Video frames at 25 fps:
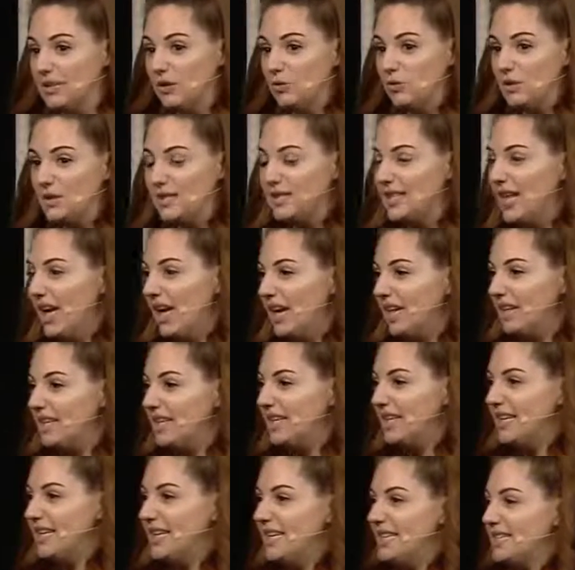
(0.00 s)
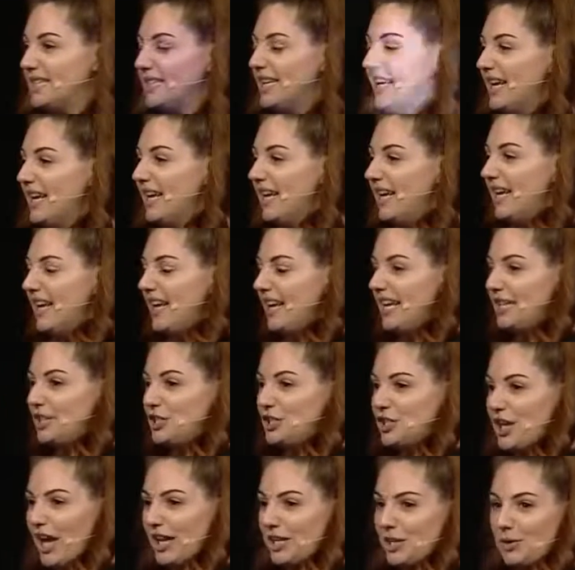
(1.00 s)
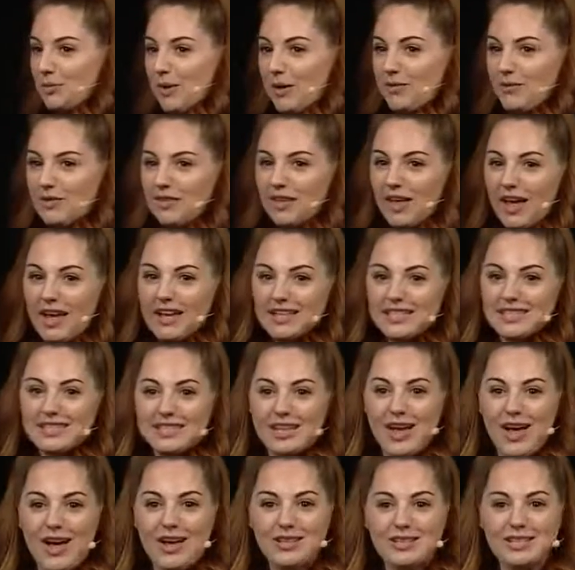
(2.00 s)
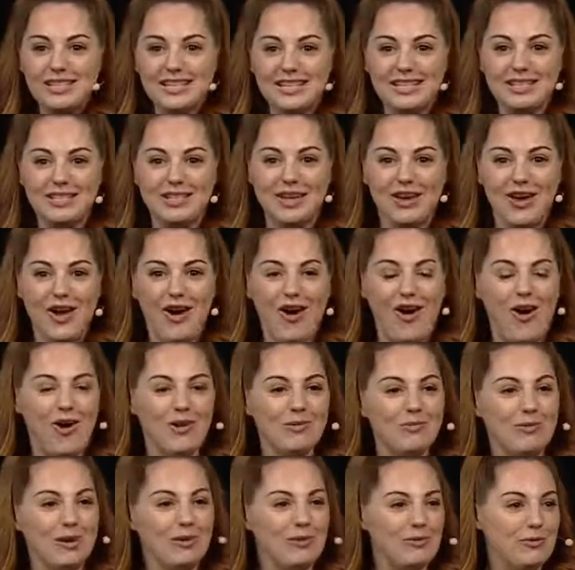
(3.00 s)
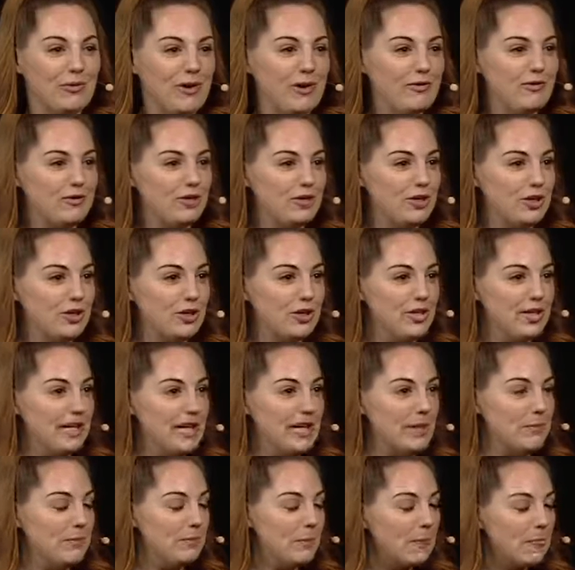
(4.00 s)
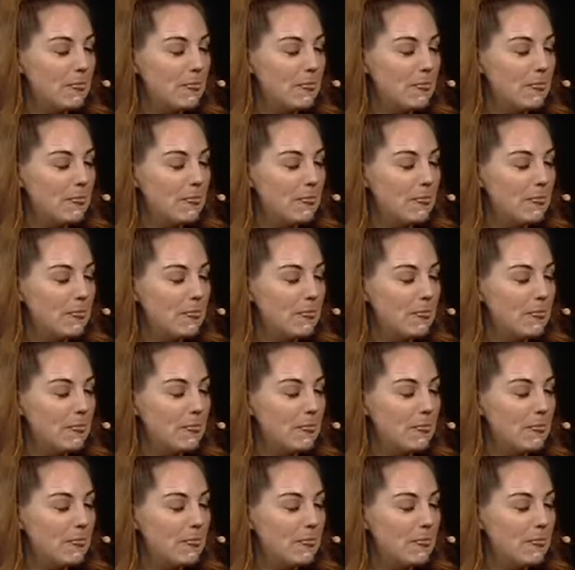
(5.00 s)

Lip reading: It was 9 years in January that I started on my Forever journey.